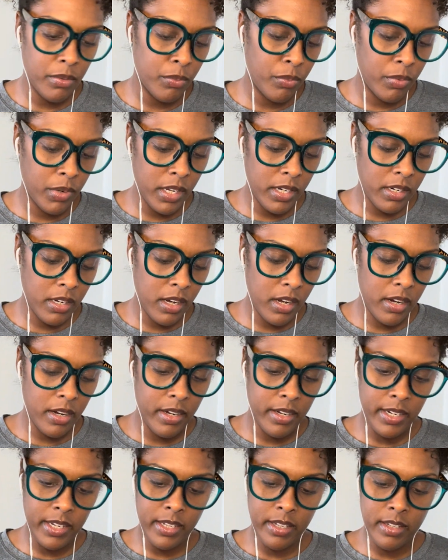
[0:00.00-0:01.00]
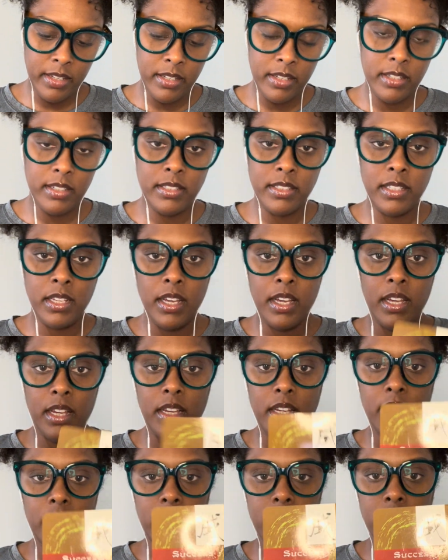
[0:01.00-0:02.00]
one card is
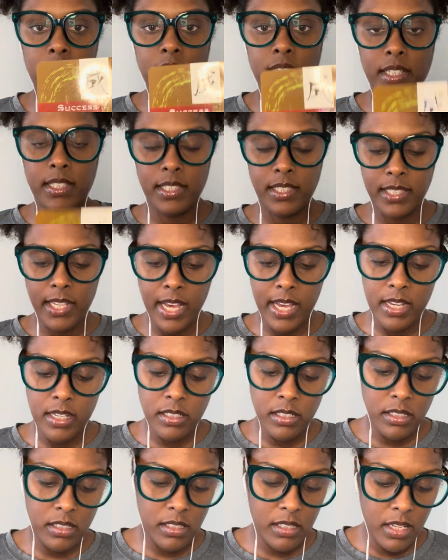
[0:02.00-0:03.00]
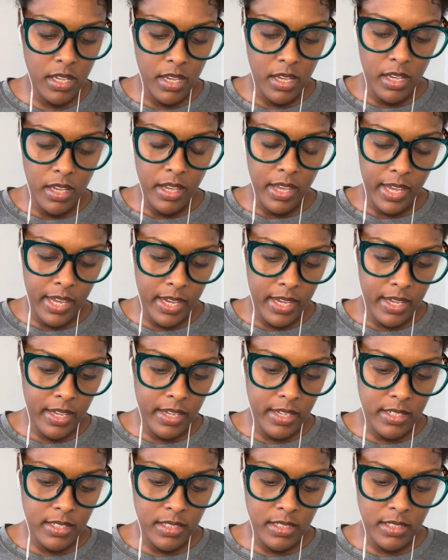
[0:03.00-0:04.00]
success.
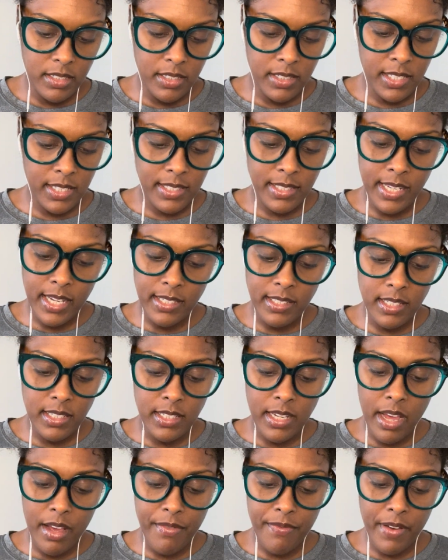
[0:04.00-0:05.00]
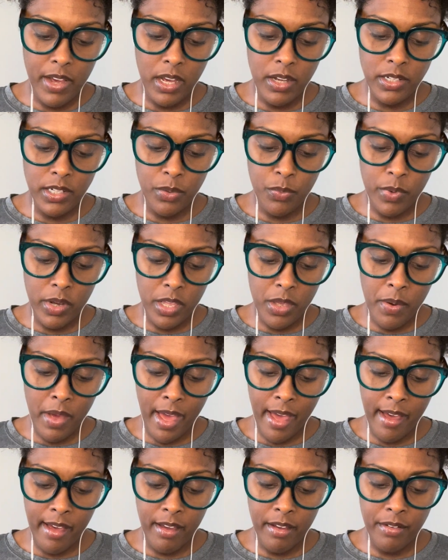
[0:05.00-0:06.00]
And success is not found in what you
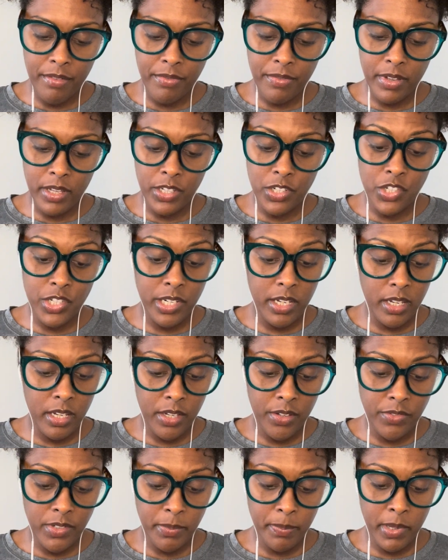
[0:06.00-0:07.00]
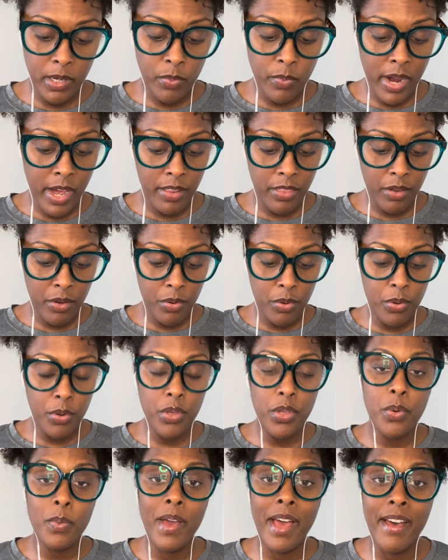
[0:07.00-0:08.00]
have achieved, but rather who
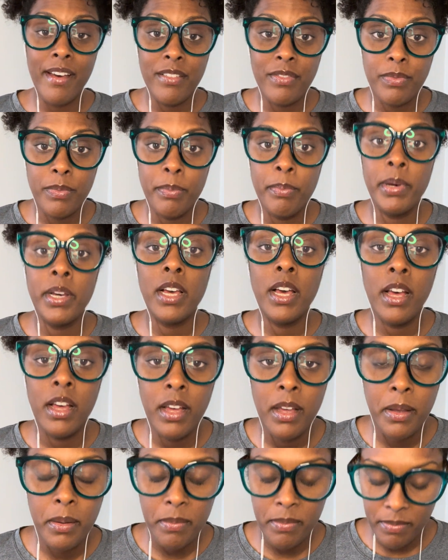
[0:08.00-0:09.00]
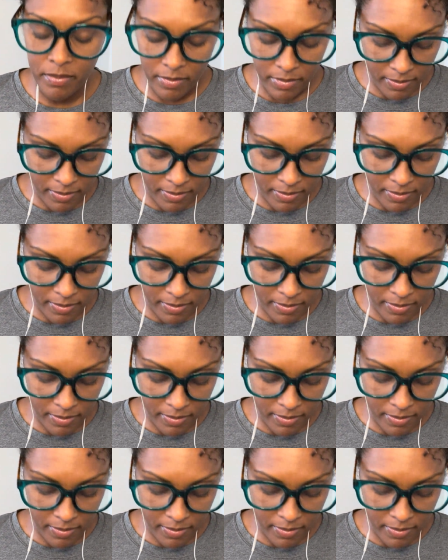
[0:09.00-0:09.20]
you have become.